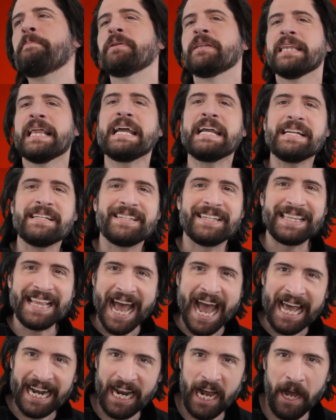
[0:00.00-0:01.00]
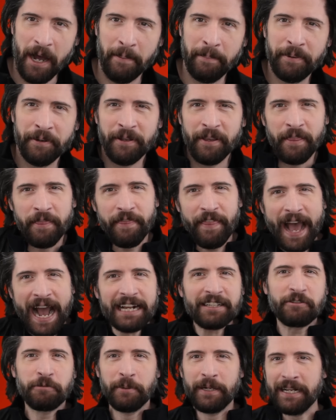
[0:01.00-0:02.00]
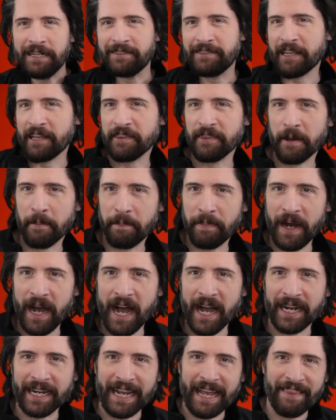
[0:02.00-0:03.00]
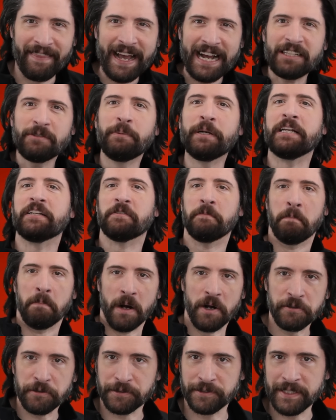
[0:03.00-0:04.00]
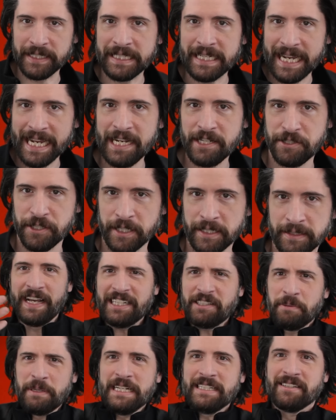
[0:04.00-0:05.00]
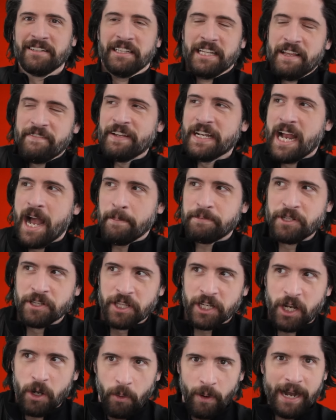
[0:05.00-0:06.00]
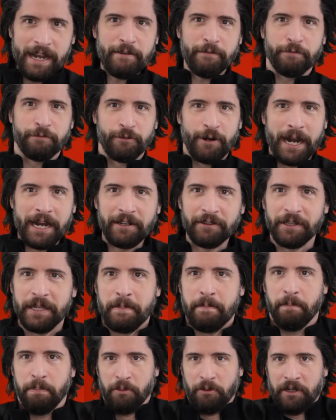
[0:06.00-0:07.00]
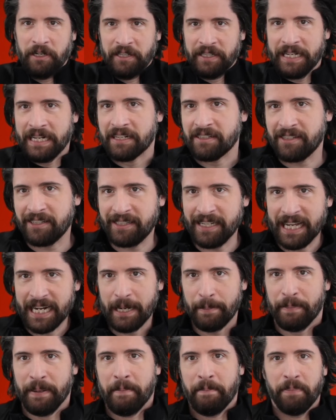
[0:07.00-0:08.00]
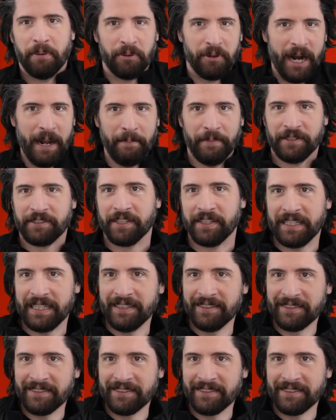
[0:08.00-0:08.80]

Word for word: plays that up, that's when it's in the pocket. That's when it's most engaging. That's when it's living up to the quite frankly brilliant setup and premise of the